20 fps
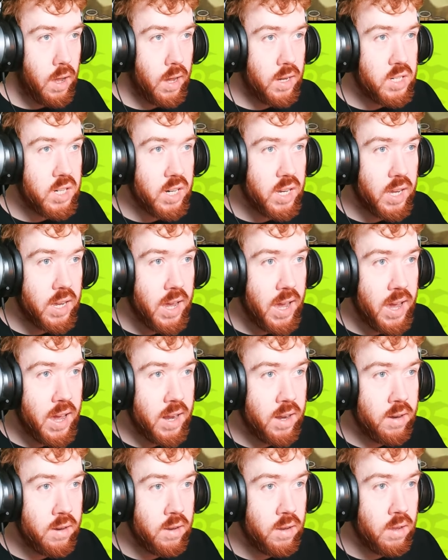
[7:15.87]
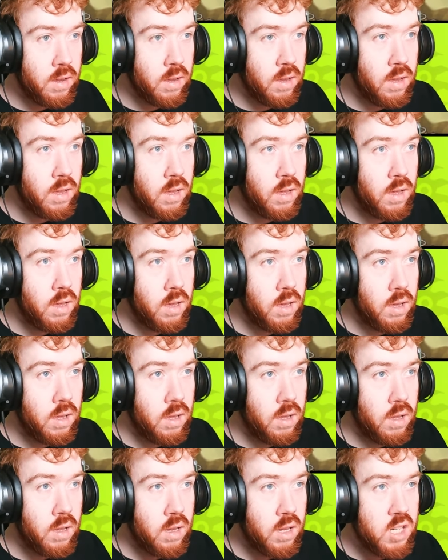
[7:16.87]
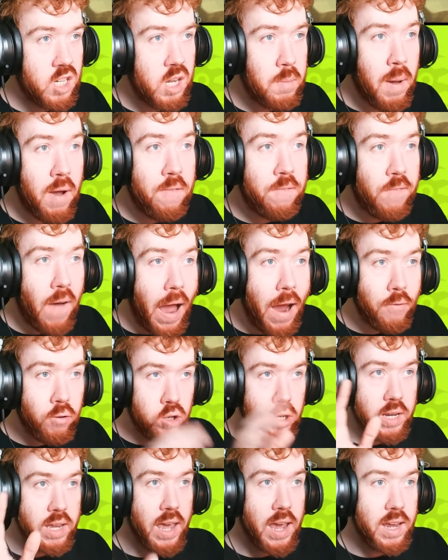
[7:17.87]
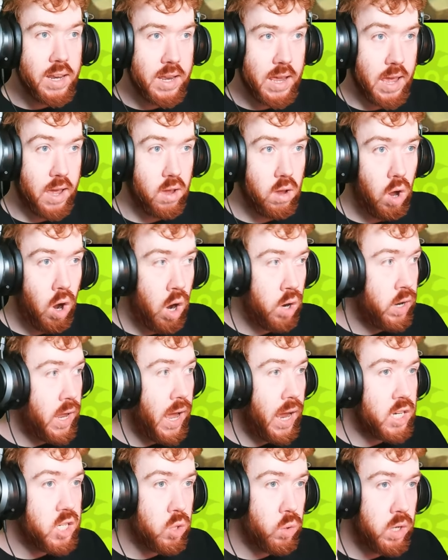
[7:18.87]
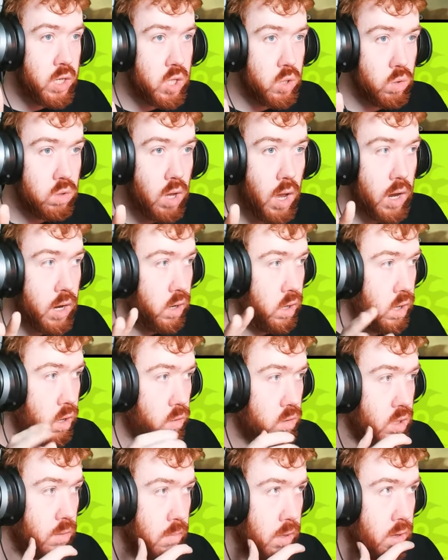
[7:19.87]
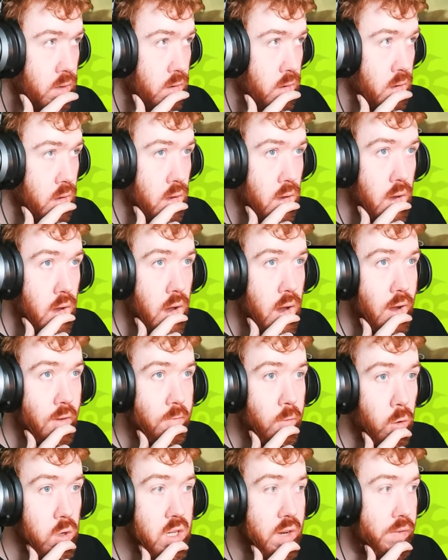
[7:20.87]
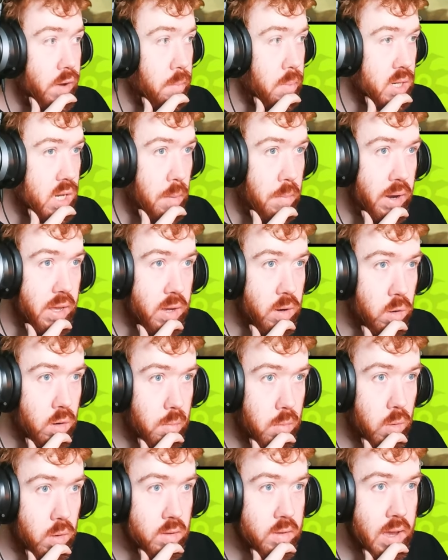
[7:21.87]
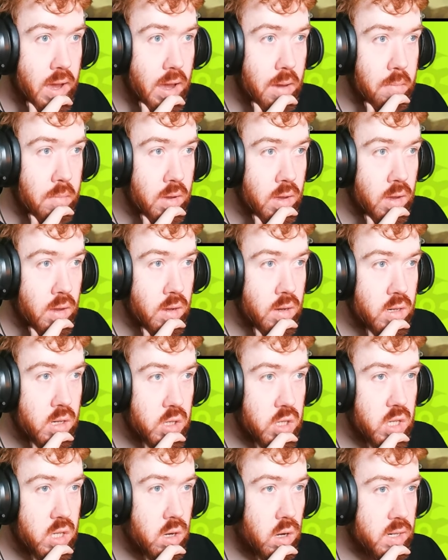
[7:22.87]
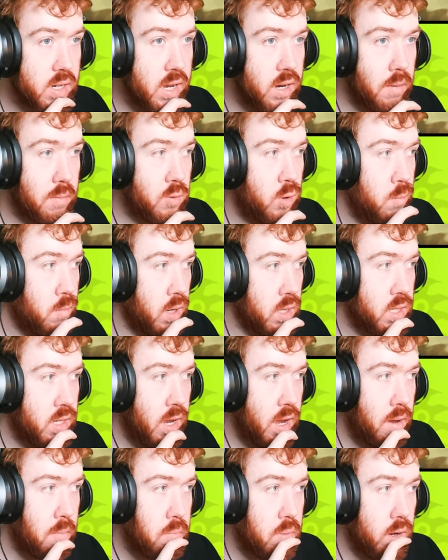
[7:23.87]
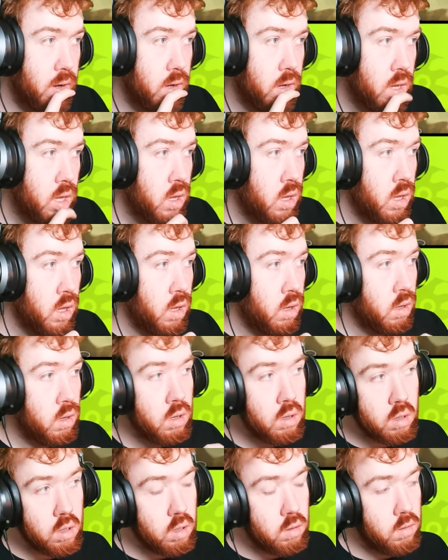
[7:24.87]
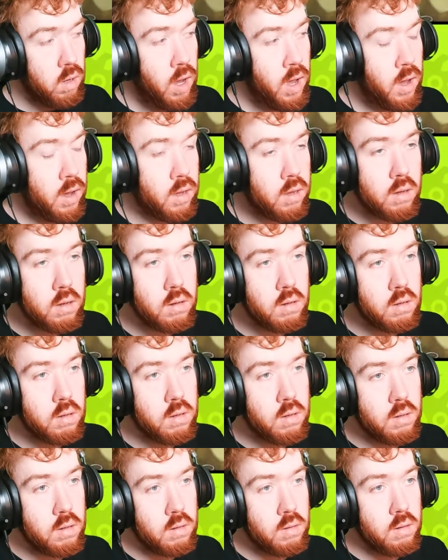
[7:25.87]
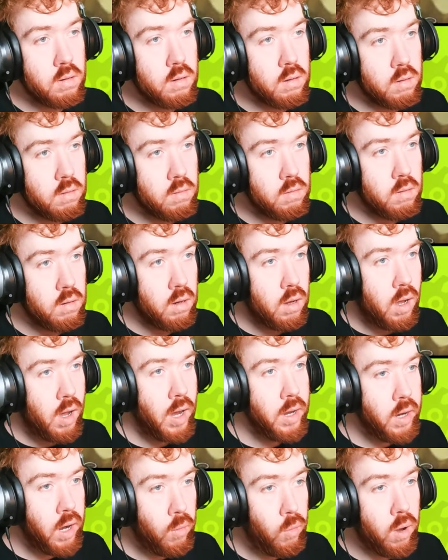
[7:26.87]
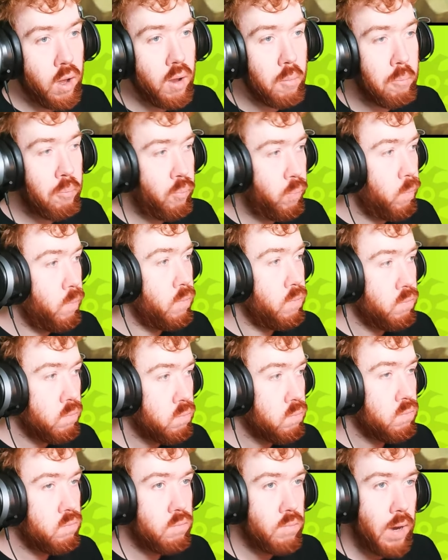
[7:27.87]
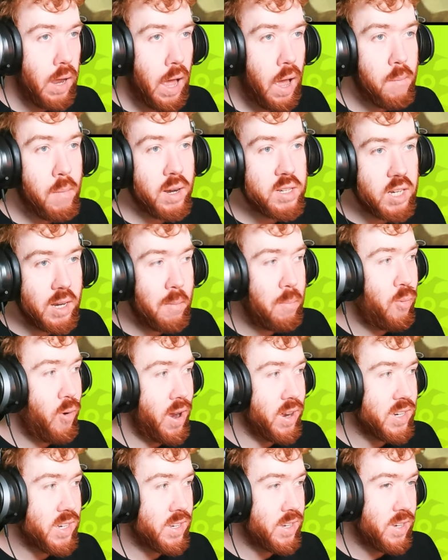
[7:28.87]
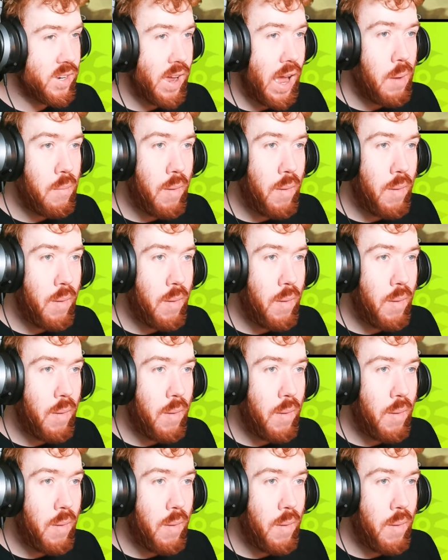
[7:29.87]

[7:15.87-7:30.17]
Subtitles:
check again. So about 500k there on the actual initial target on the ultimate. Unfortunately, I think Berserk Medi killed him more on time. So she's not scaling up too much there, but... huh. You know what? I'm actually impressed.